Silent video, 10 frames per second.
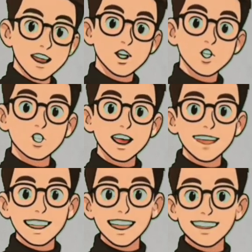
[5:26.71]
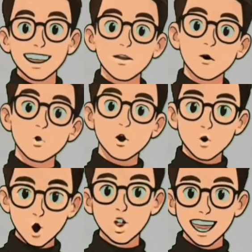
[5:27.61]
can carry information or
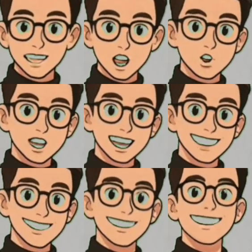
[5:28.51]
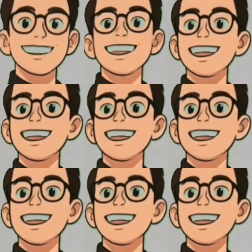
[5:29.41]
energy from one place to another.